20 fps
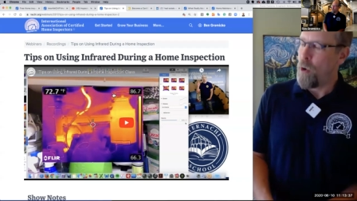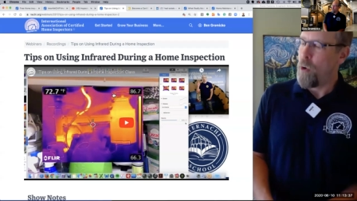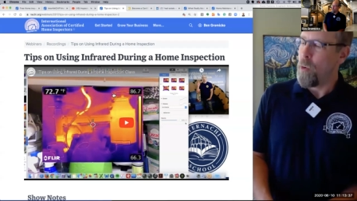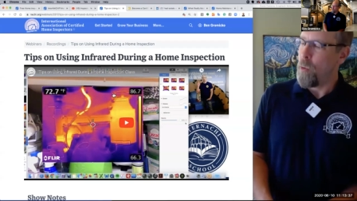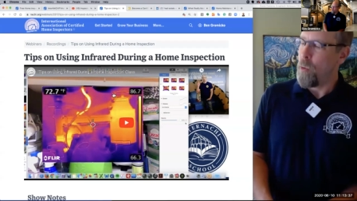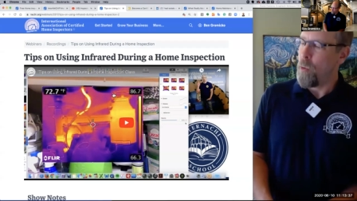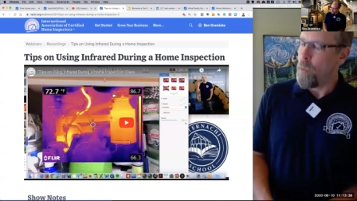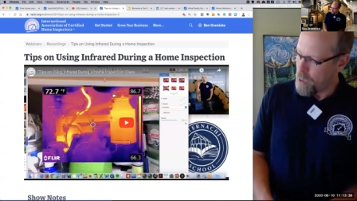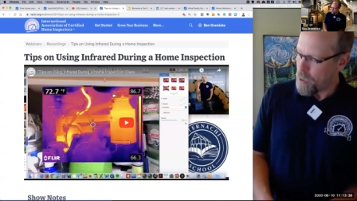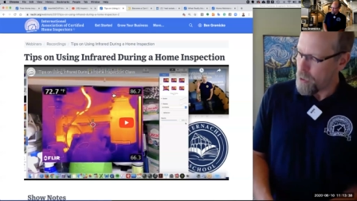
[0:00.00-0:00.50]

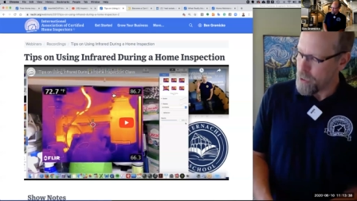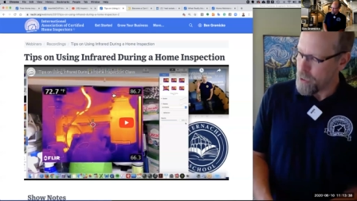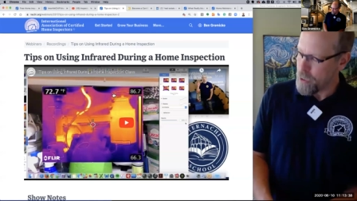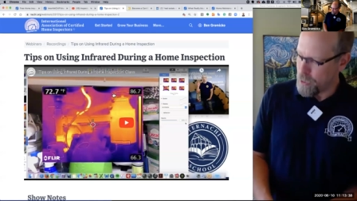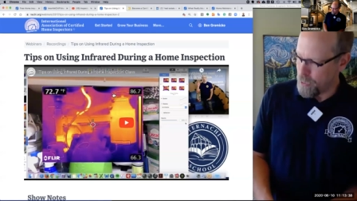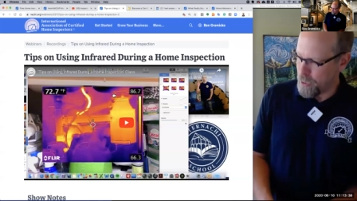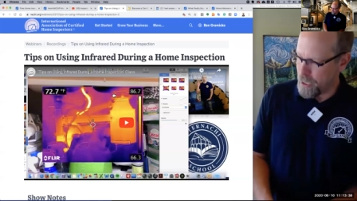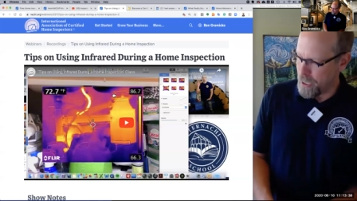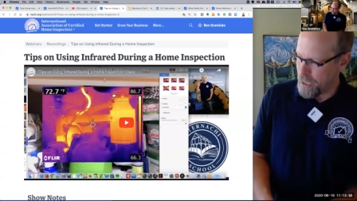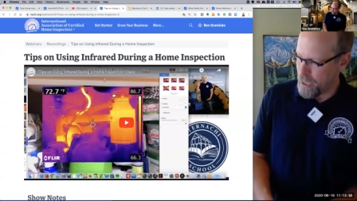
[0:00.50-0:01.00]
what are you
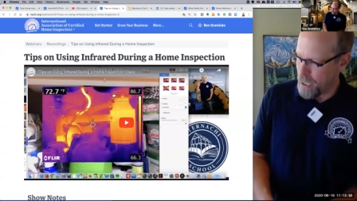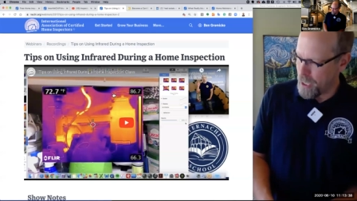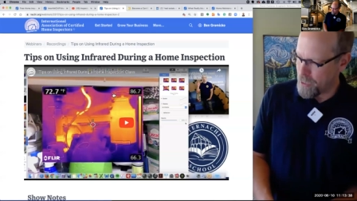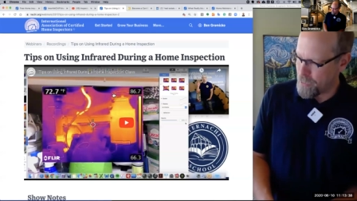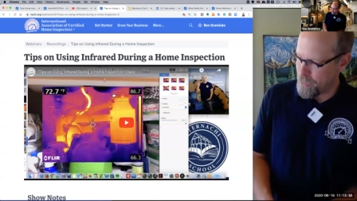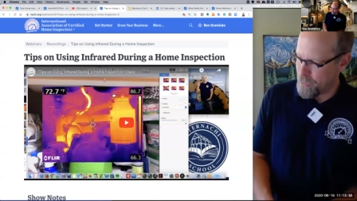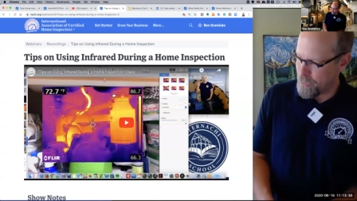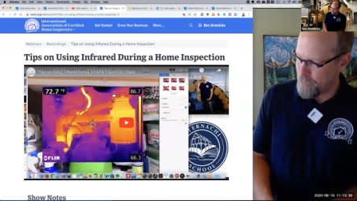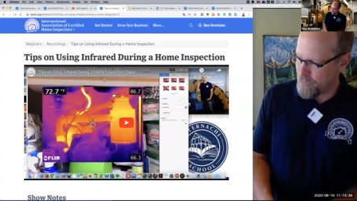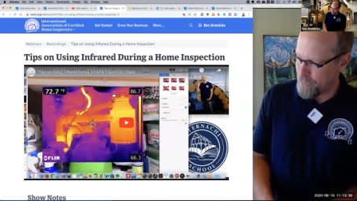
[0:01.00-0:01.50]
looking at?
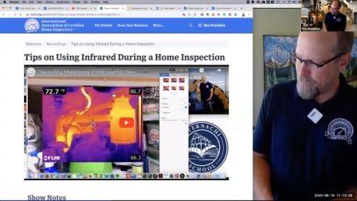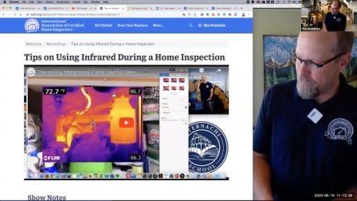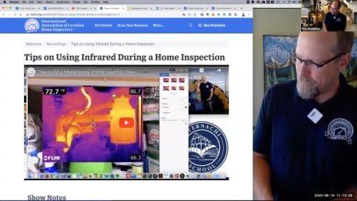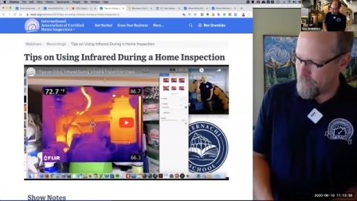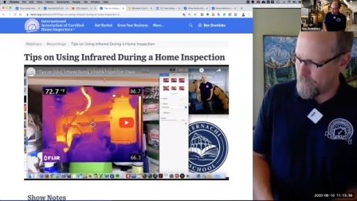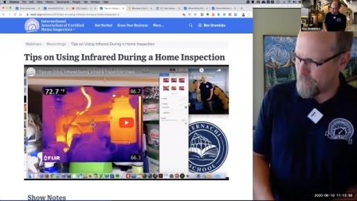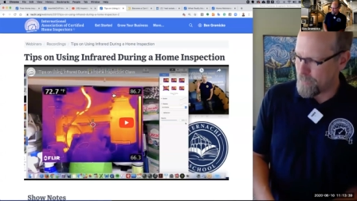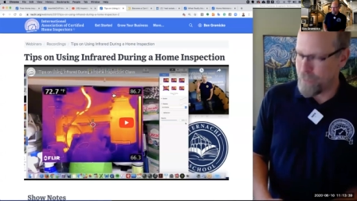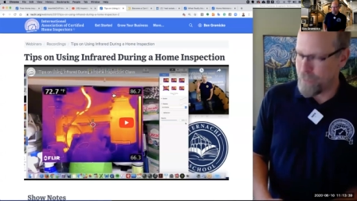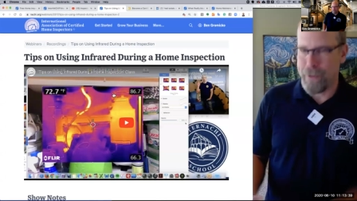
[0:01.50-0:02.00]

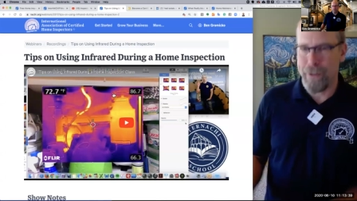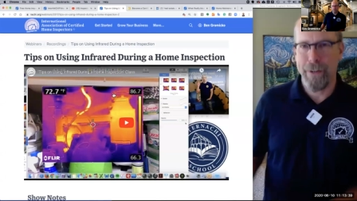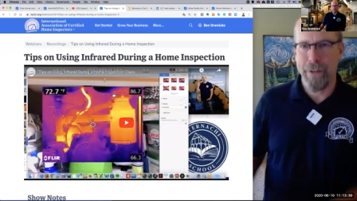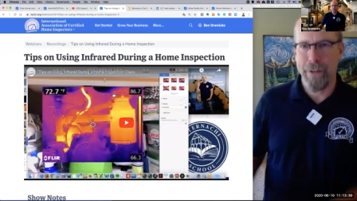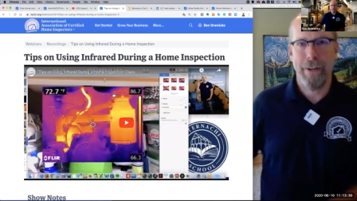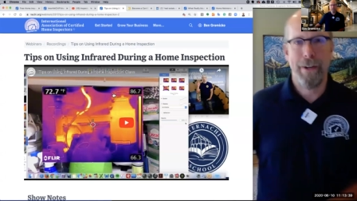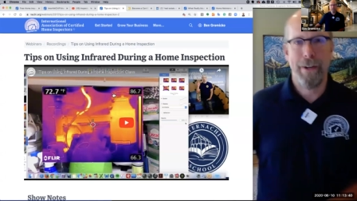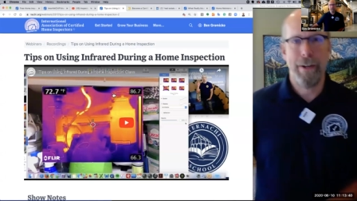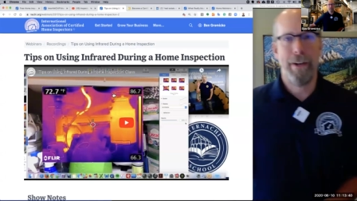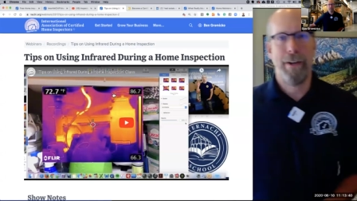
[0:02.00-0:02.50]

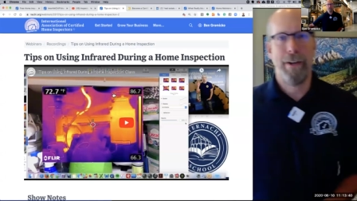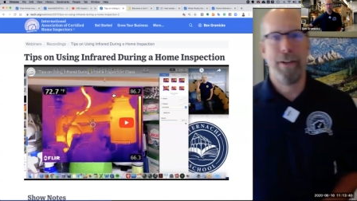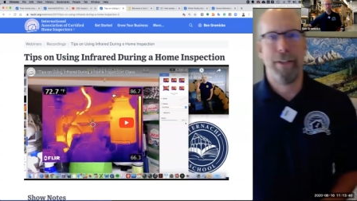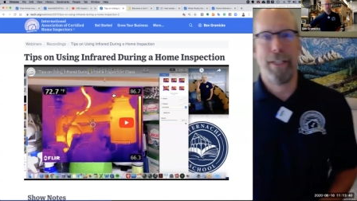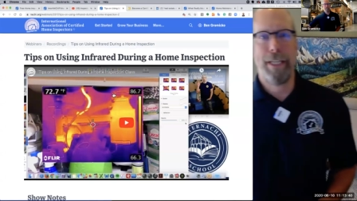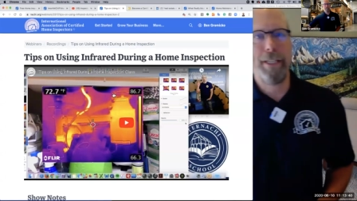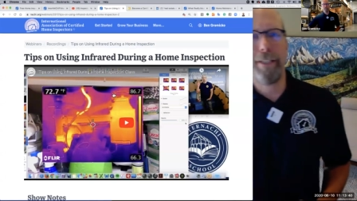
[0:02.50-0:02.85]
It's easy